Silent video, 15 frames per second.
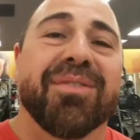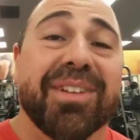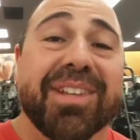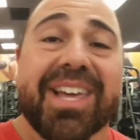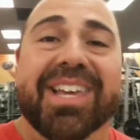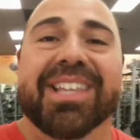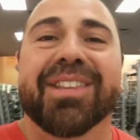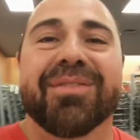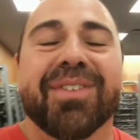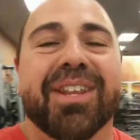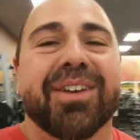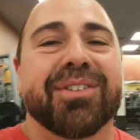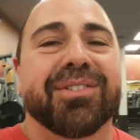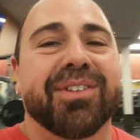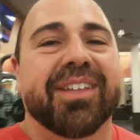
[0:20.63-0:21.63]
for liking the
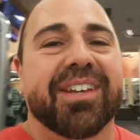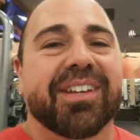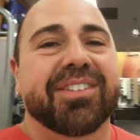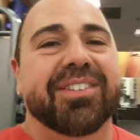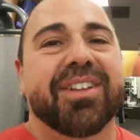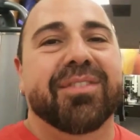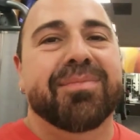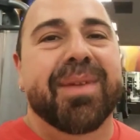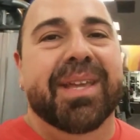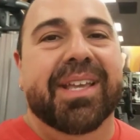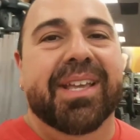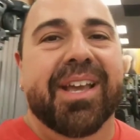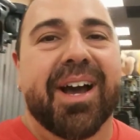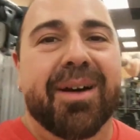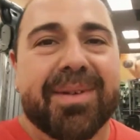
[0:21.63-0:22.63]
videos, all that good stuff,
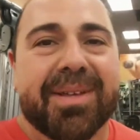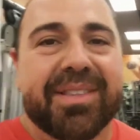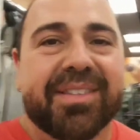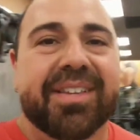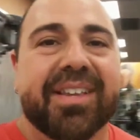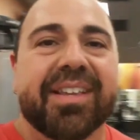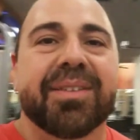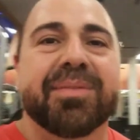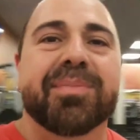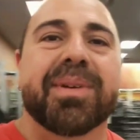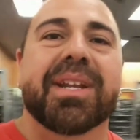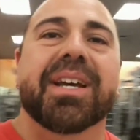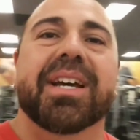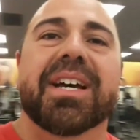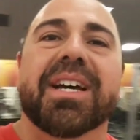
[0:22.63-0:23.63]
making comments.
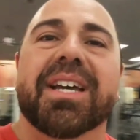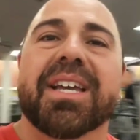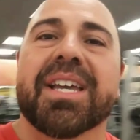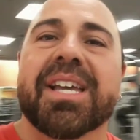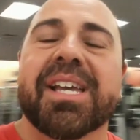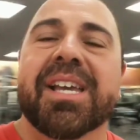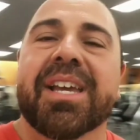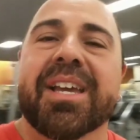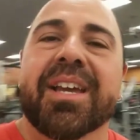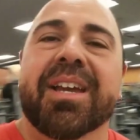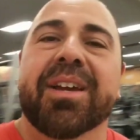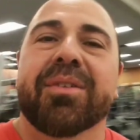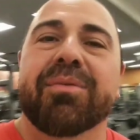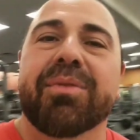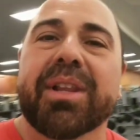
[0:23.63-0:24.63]
But
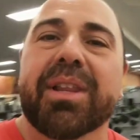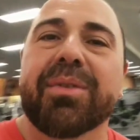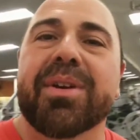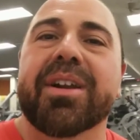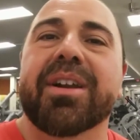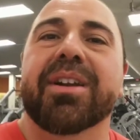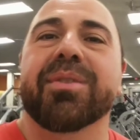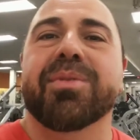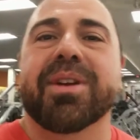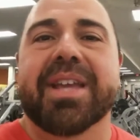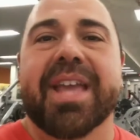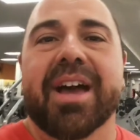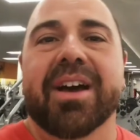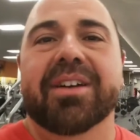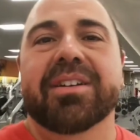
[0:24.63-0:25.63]
uh, really, we're here to
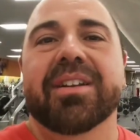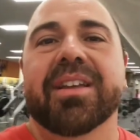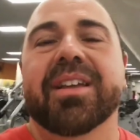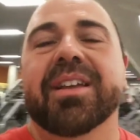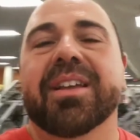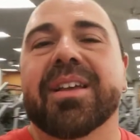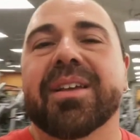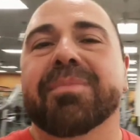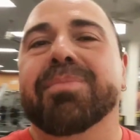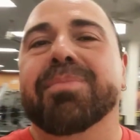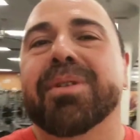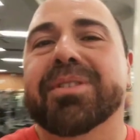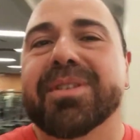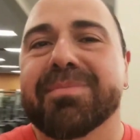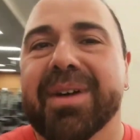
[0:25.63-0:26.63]
work out,
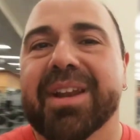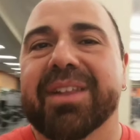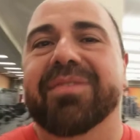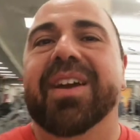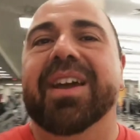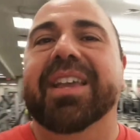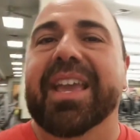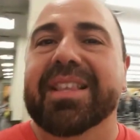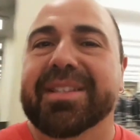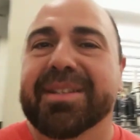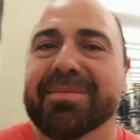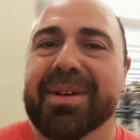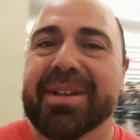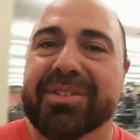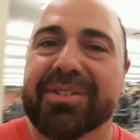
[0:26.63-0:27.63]
burn some body fat, gain
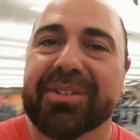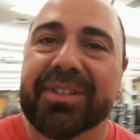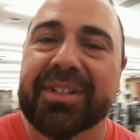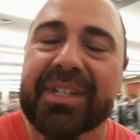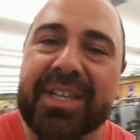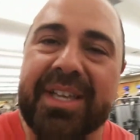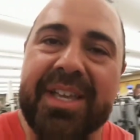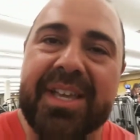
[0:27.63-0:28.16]
some muscle,